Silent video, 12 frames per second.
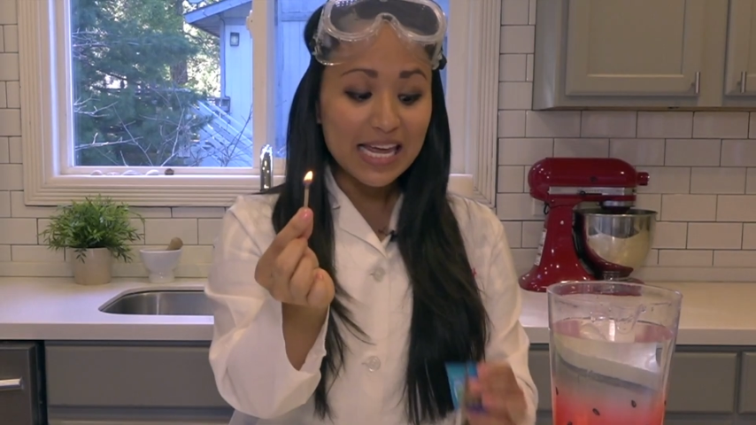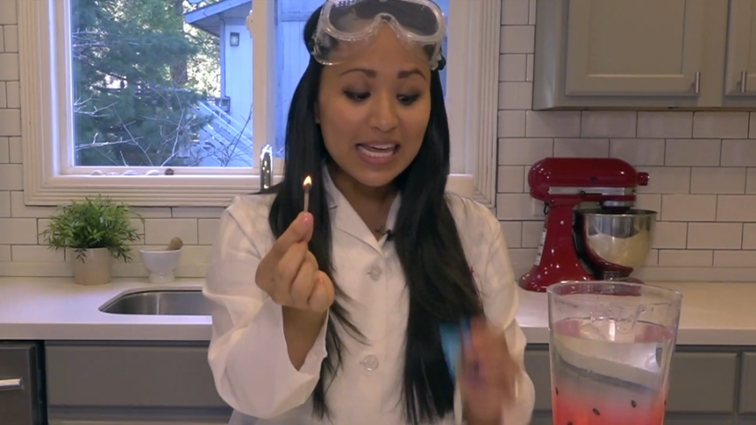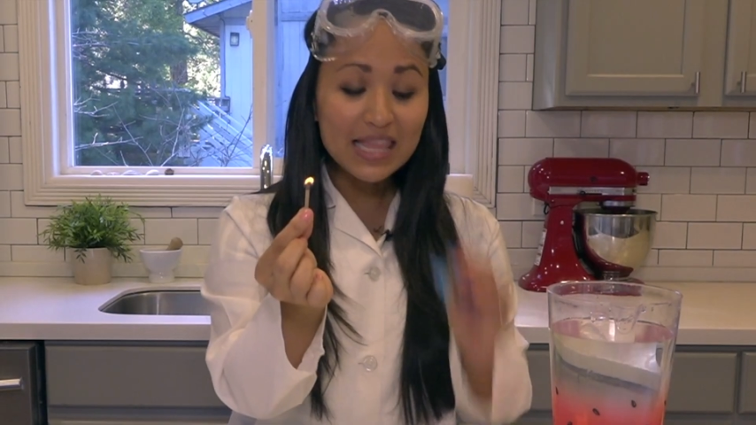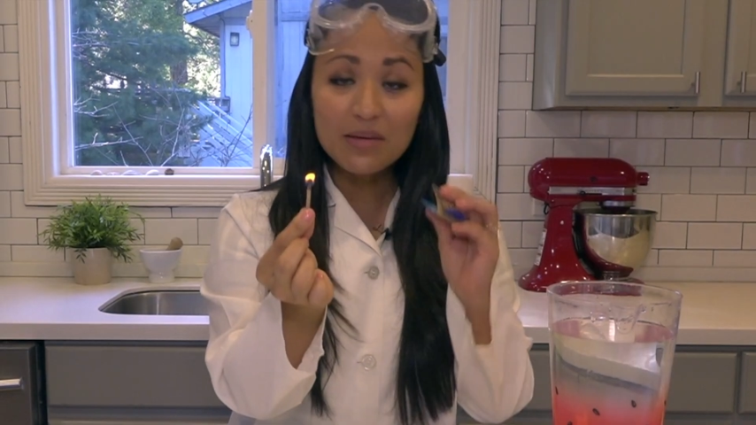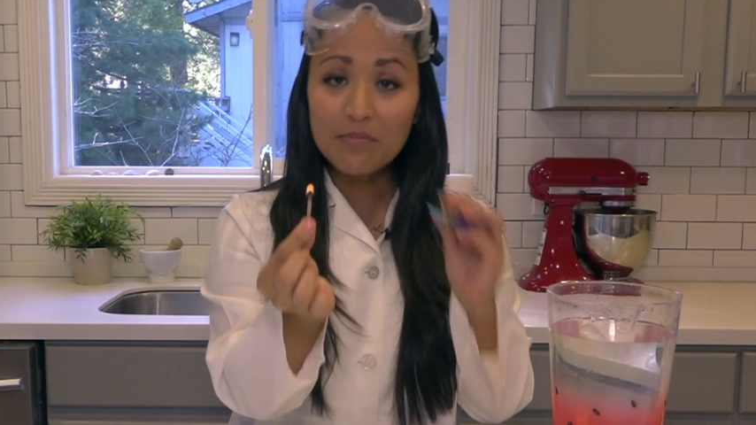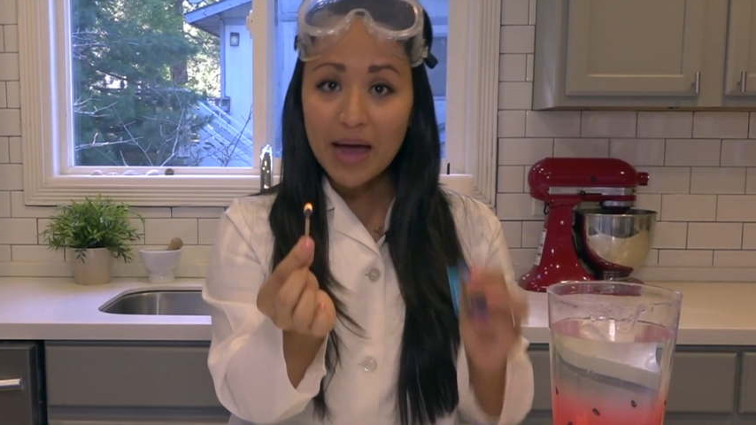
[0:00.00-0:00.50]

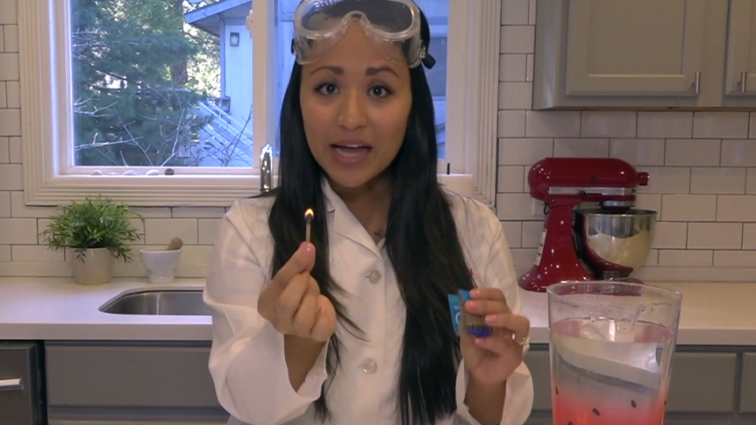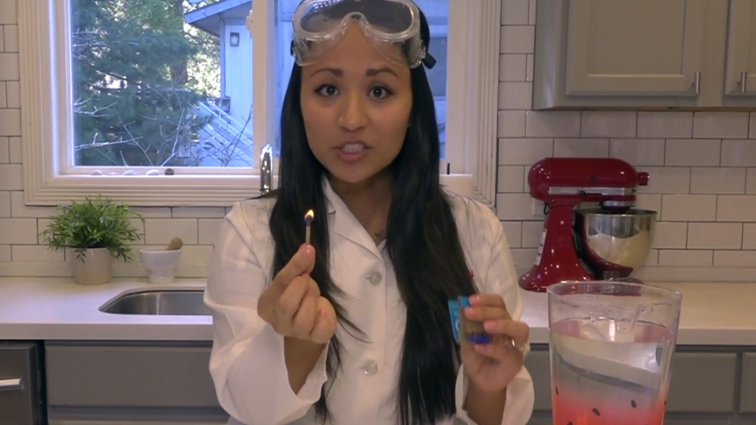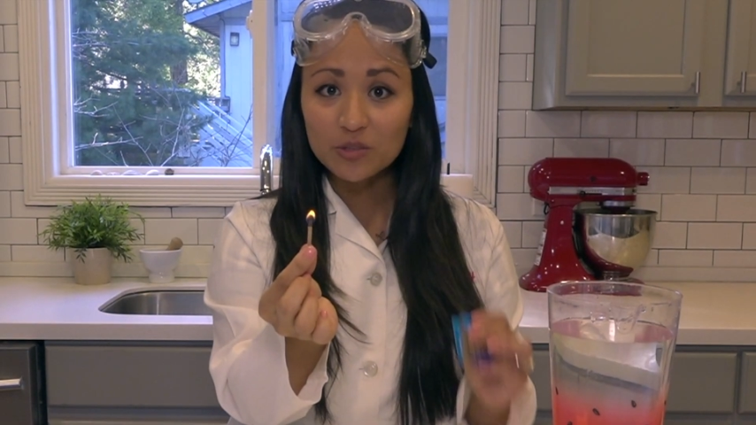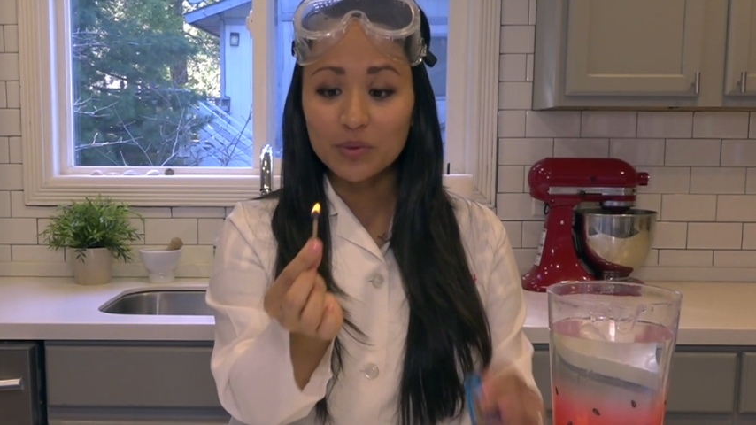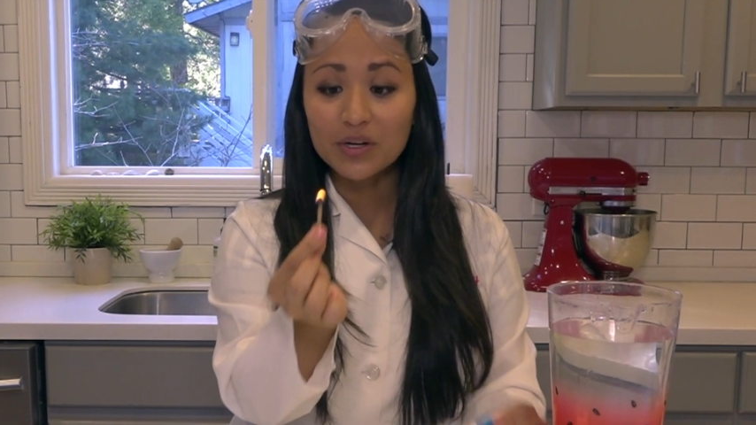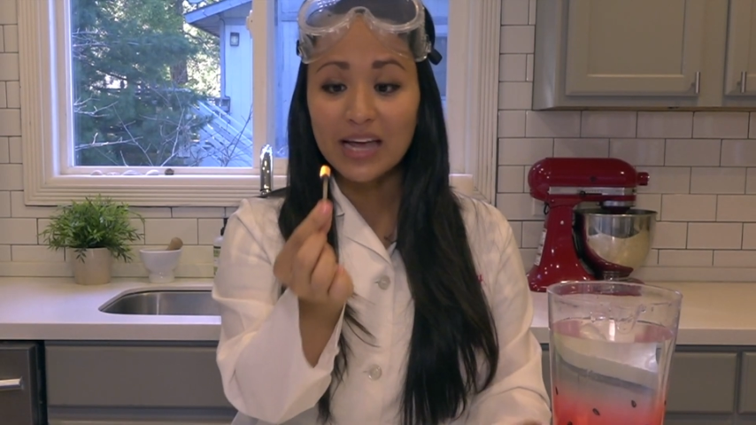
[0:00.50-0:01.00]
in the
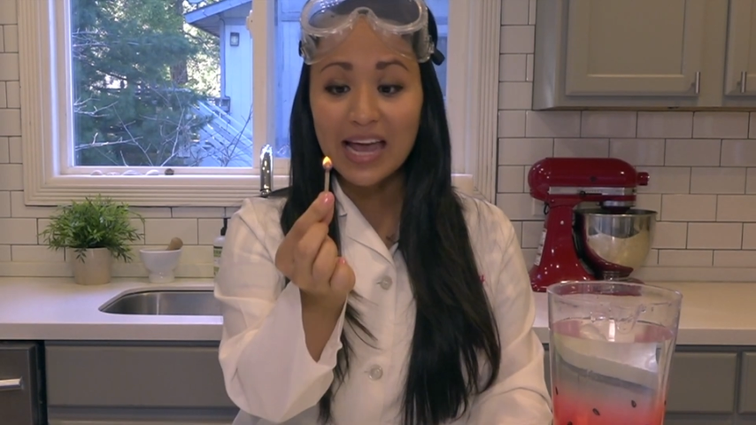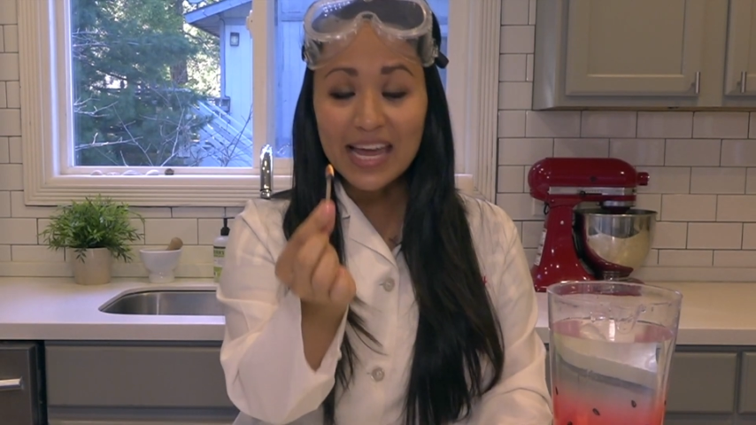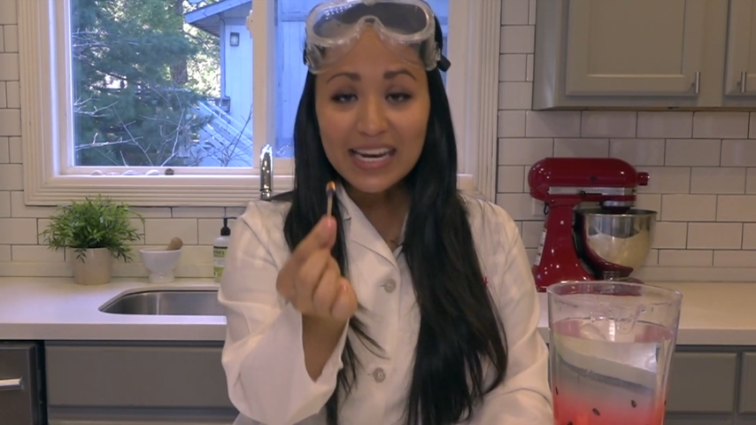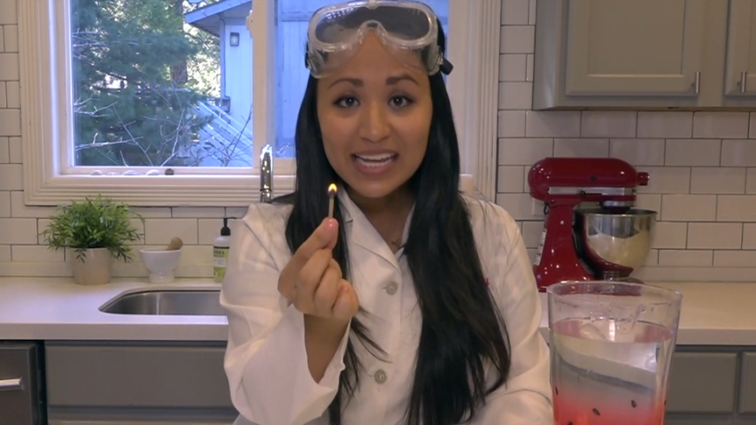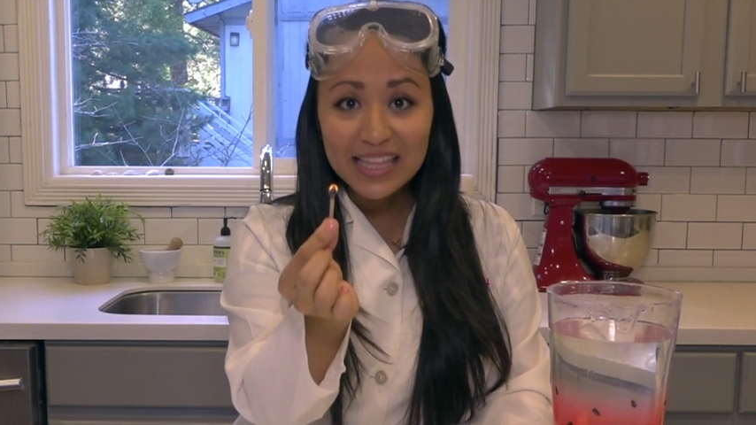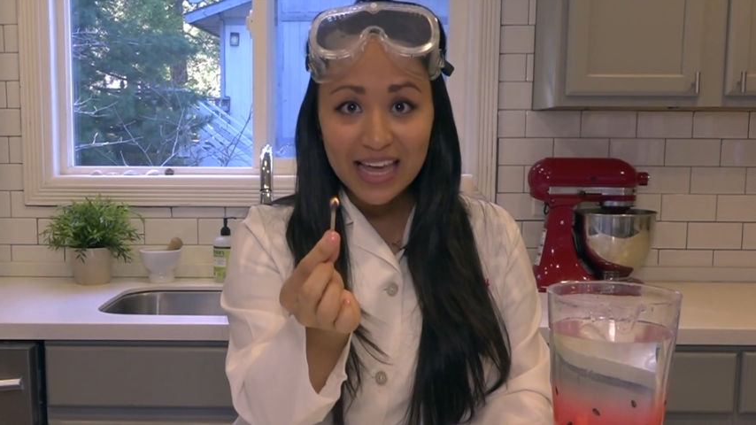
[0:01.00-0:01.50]
matchbook
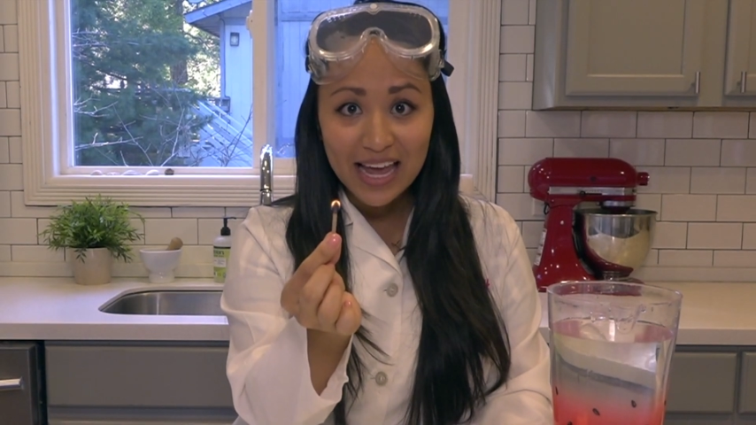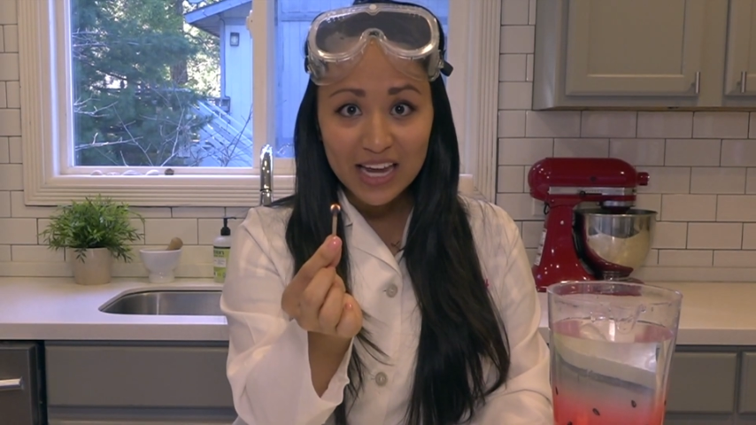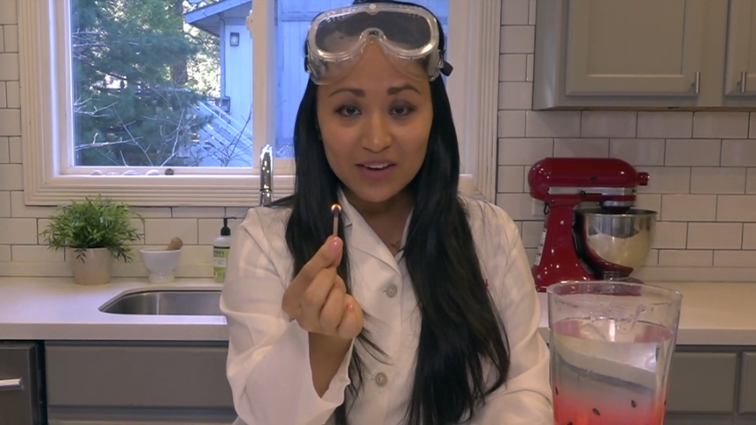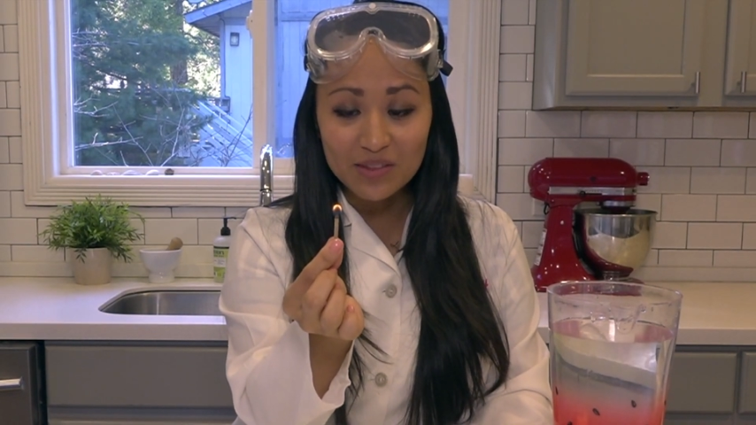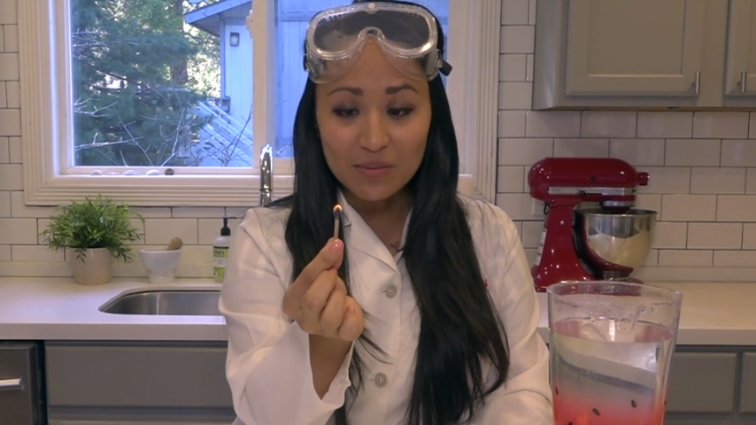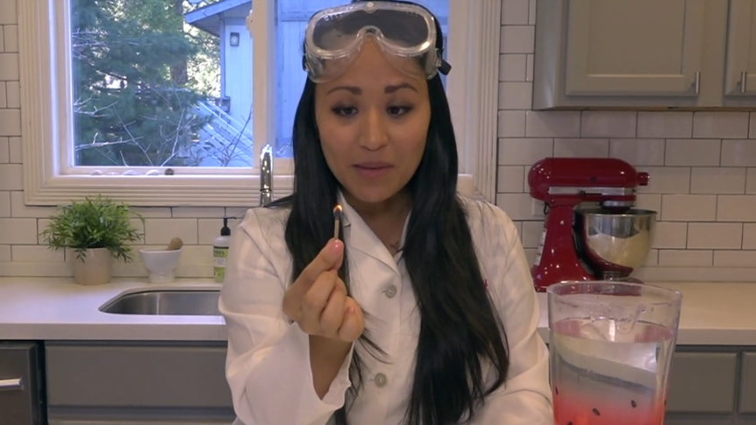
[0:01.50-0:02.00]
and in the
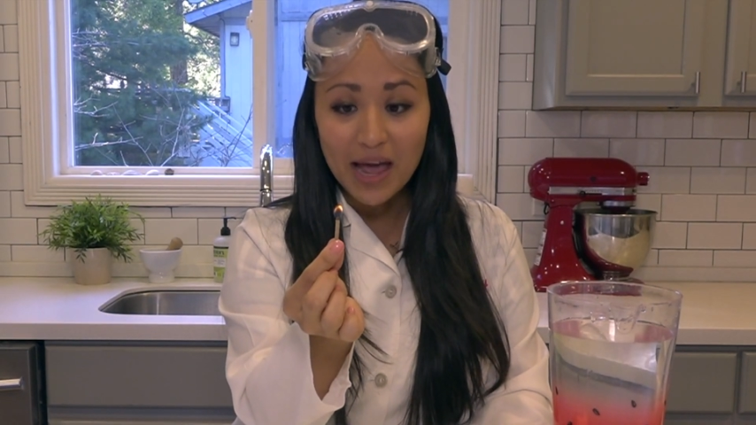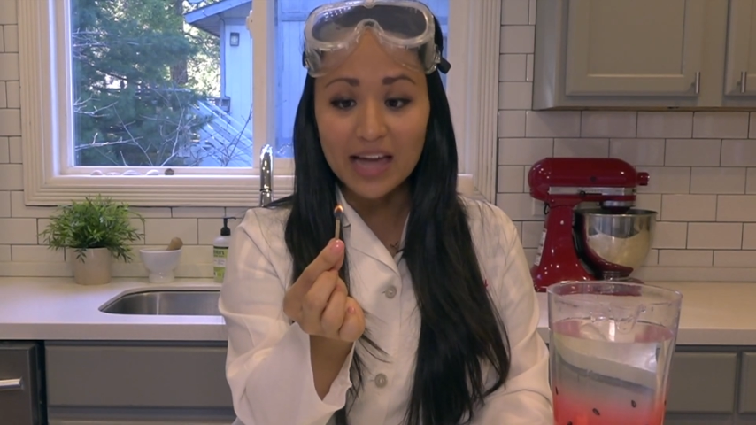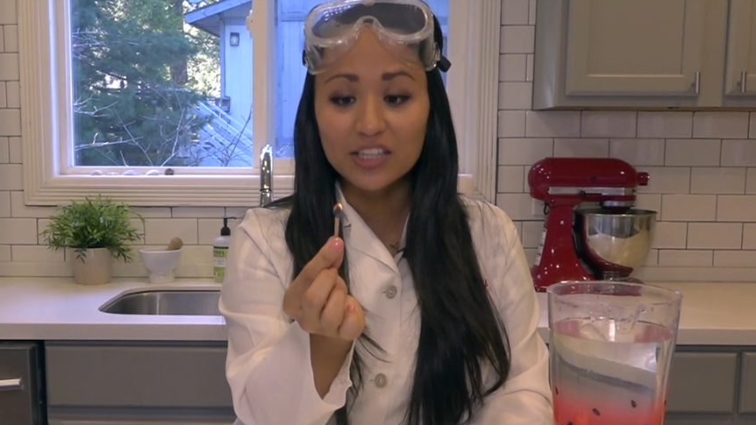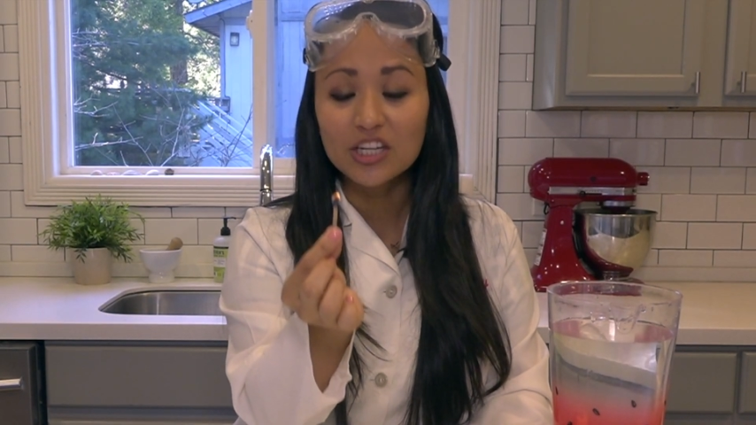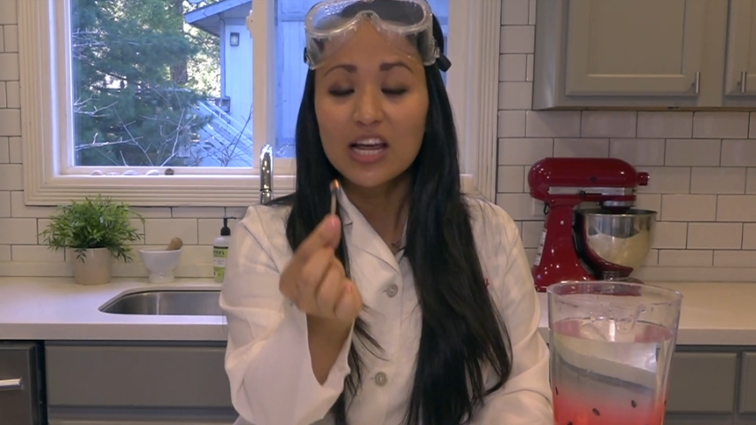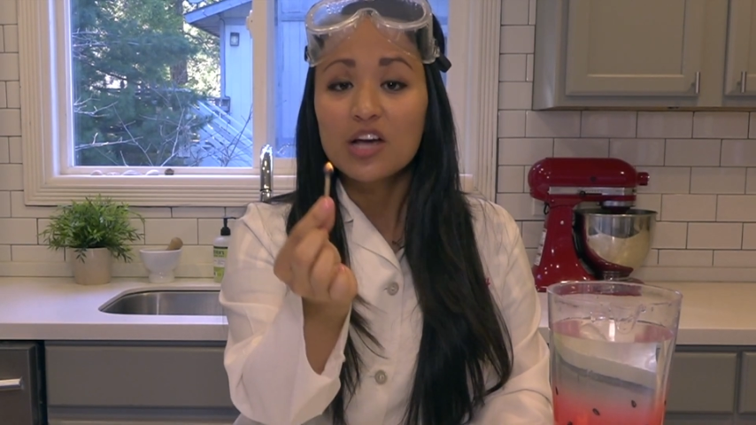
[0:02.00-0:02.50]
head of the match